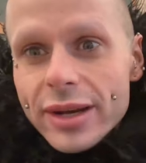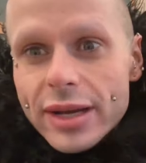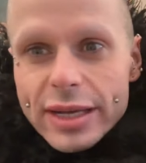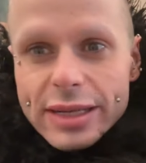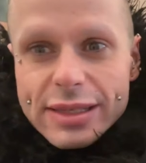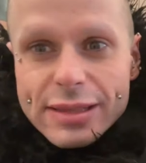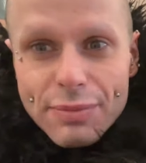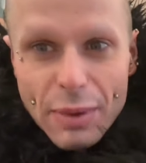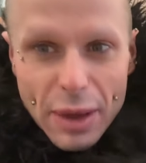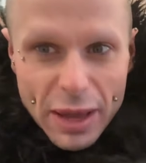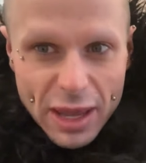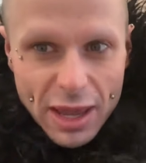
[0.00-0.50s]

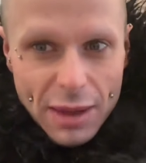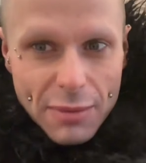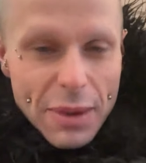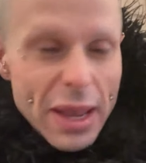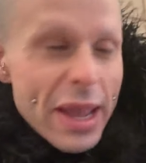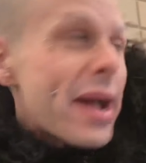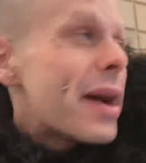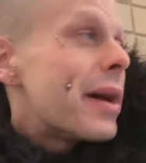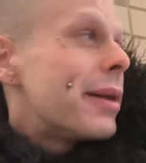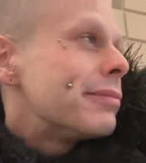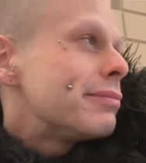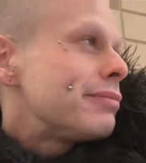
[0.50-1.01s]
is picking me
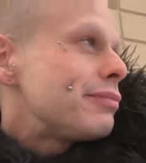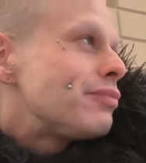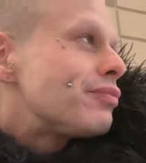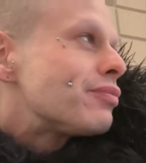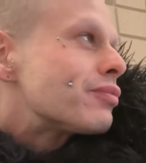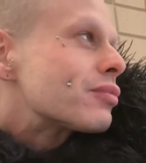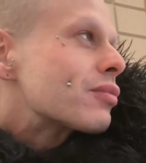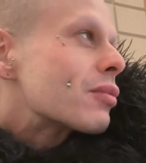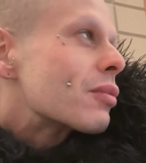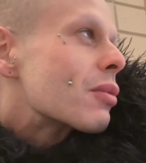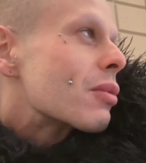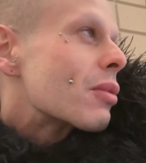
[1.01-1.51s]
up
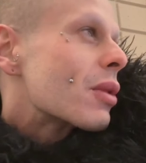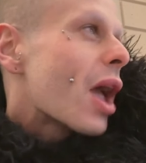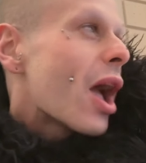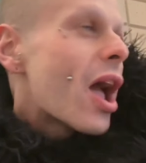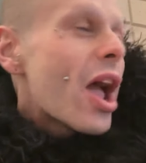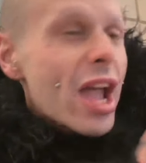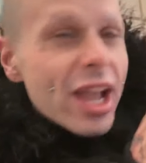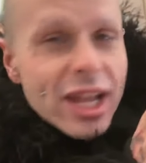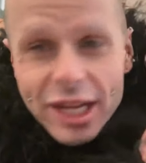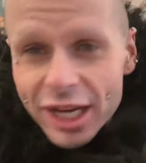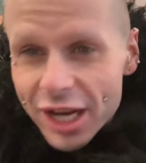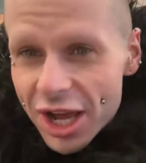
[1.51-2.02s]

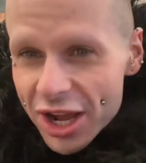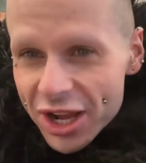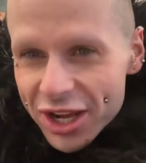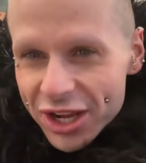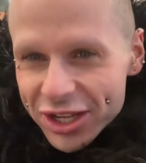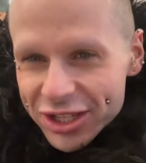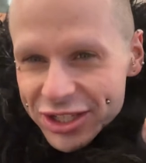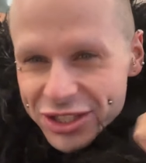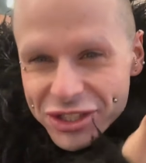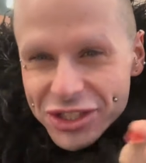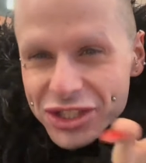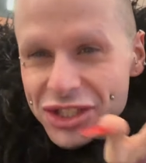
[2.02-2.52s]
and
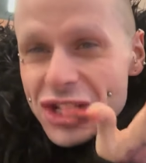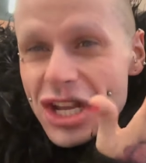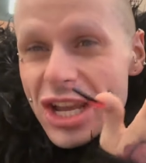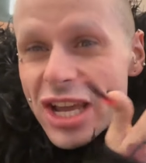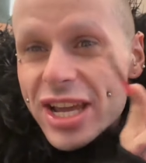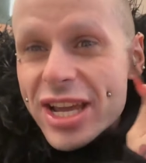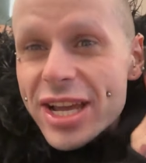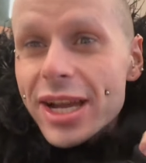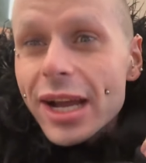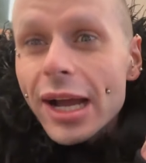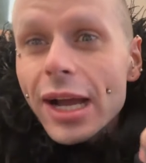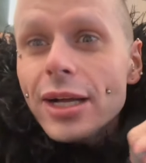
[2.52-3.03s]

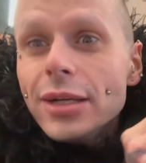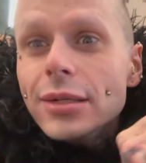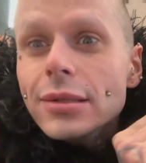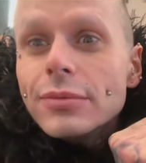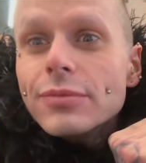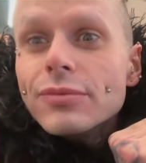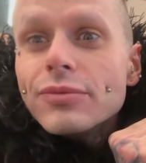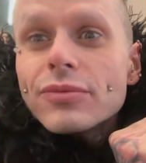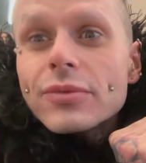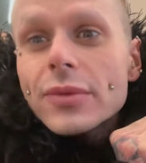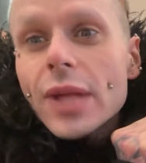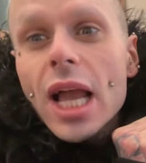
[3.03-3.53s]
she
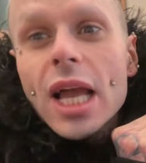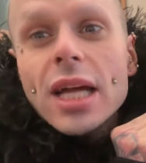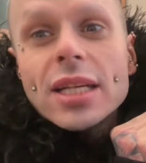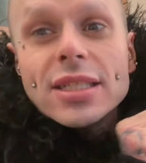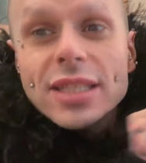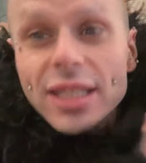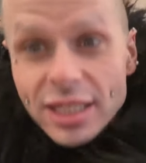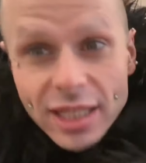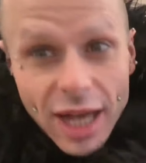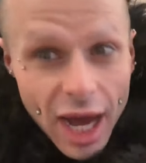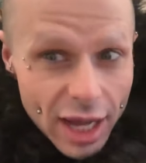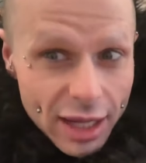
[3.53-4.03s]

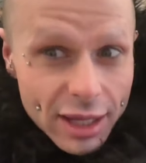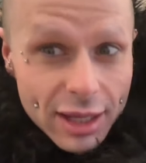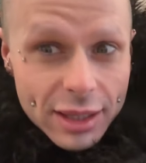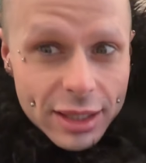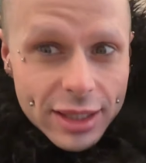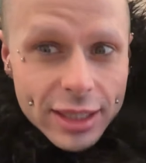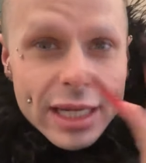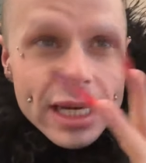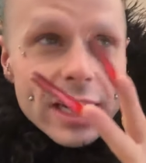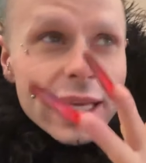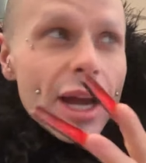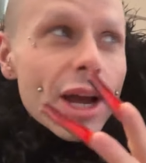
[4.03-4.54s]
did not
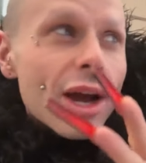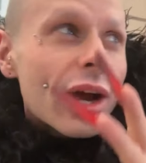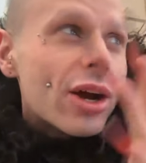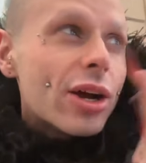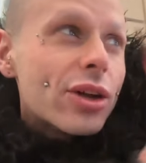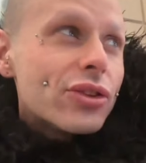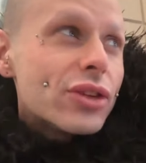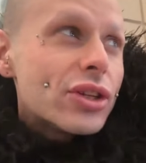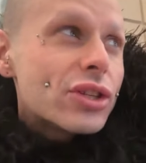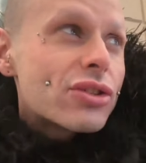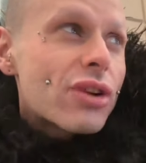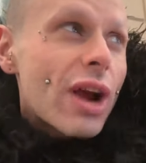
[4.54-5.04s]
clean
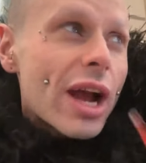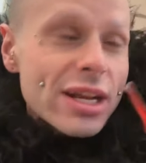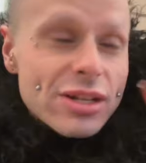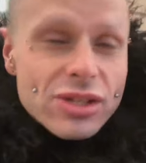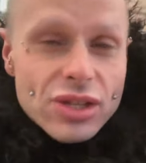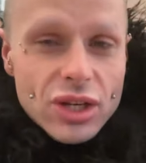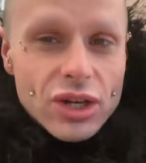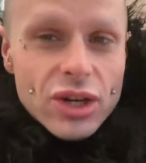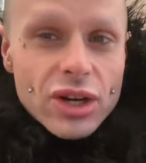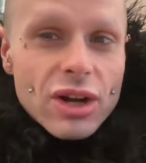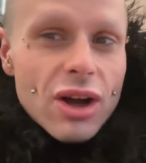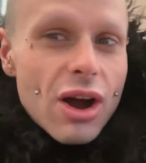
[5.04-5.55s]
the trash
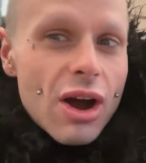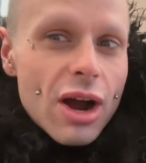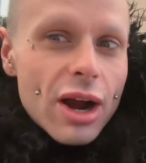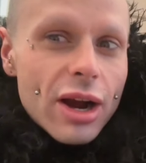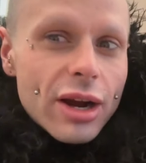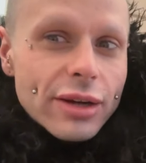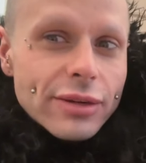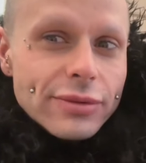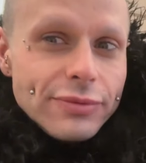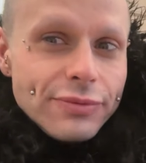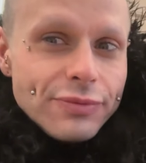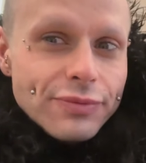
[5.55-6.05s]
in her
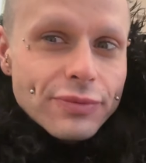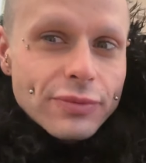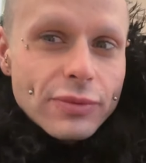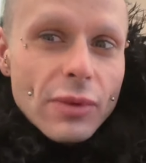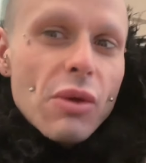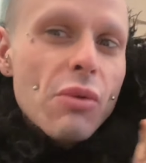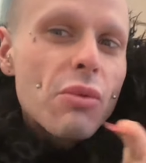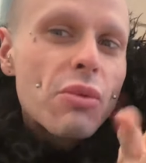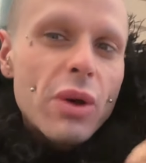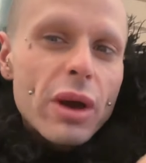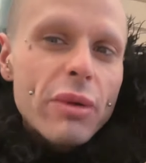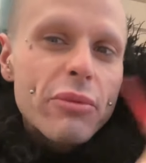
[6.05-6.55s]
car
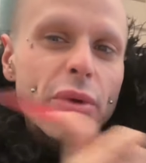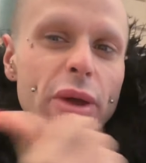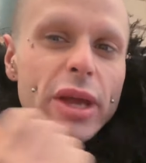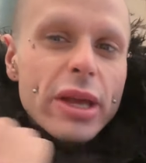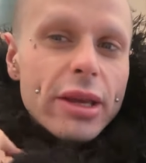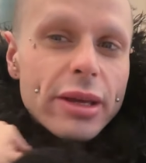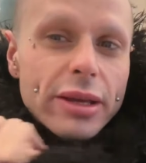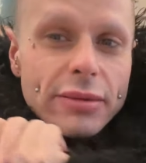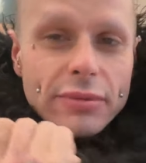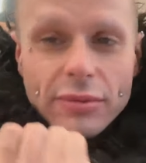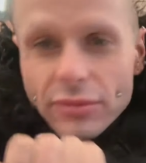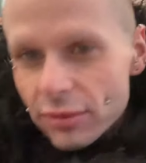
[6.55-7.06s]
when
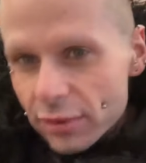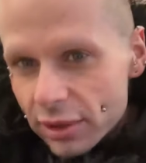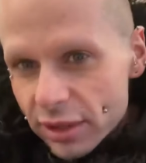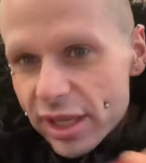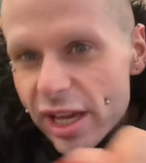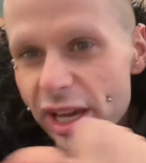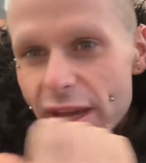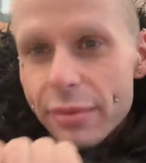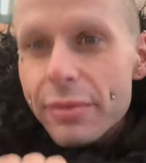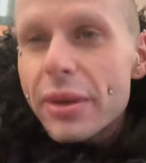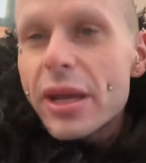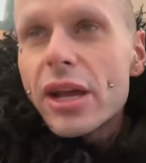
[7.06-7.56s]
we
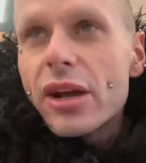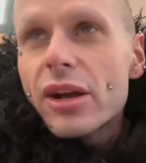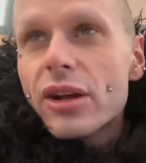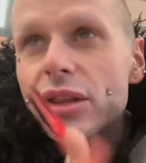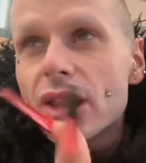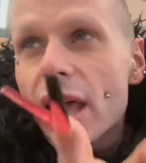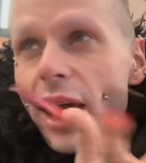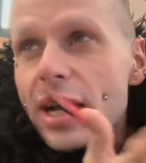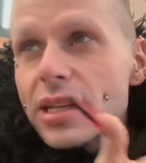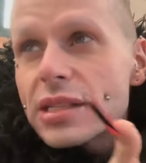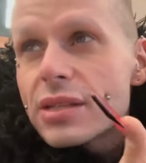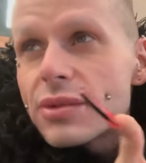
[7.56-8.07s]
came here
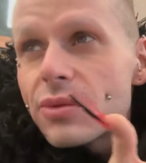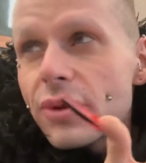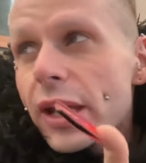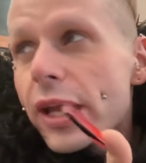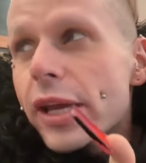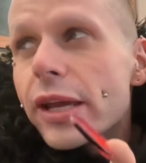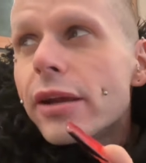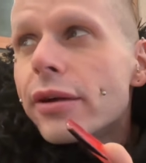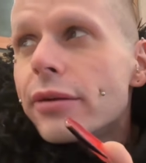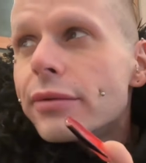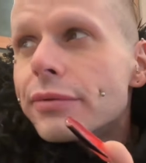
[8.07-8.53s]
last week.